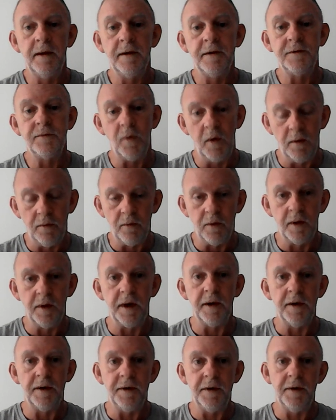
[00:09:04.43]
it's what we're
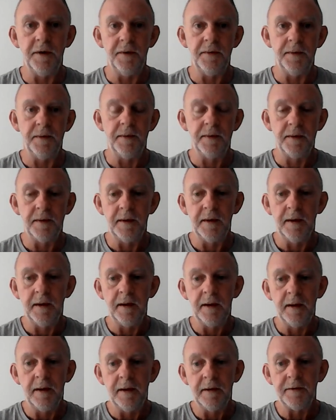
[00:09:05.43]
going to do
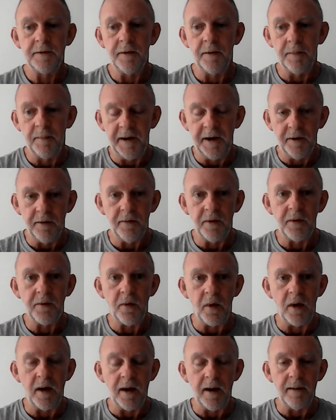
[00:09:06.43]
it's going to be a
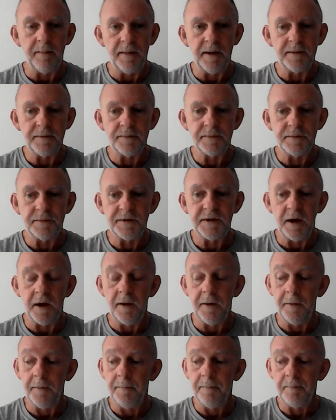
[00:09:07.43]
requirement
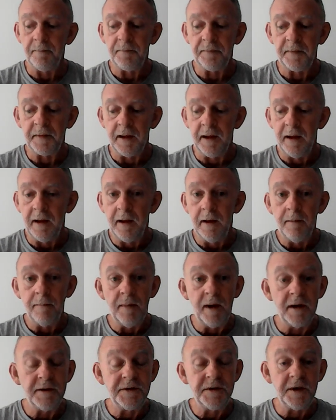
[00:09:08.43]
so
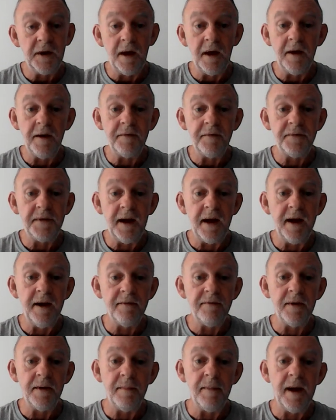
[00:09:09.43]
much love to
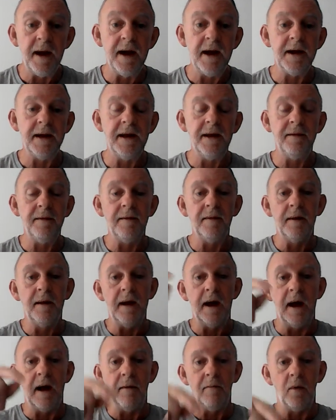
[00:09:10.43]
everybody
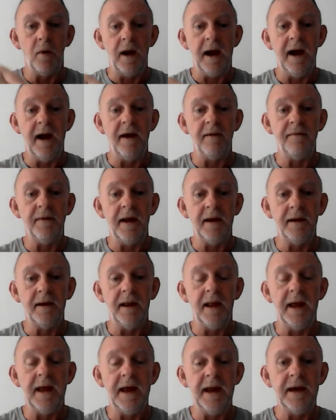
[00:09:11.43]
i will have a
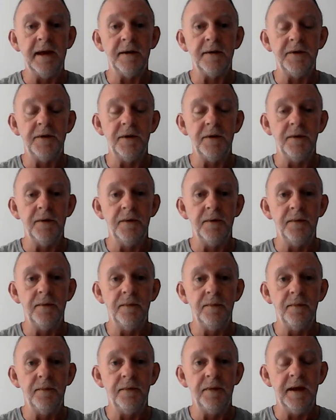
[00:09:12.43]
link to
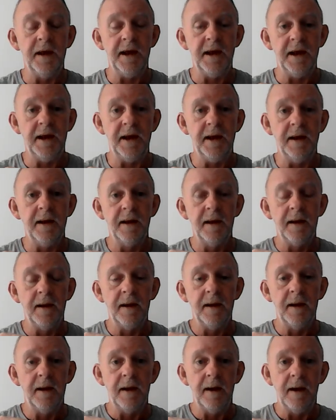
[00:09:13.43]
the
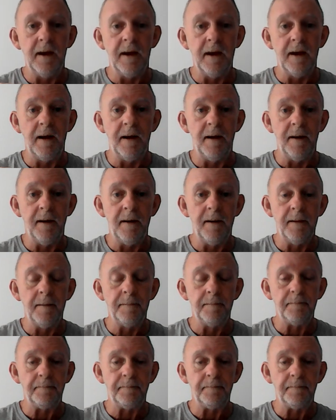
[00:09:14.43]
uh,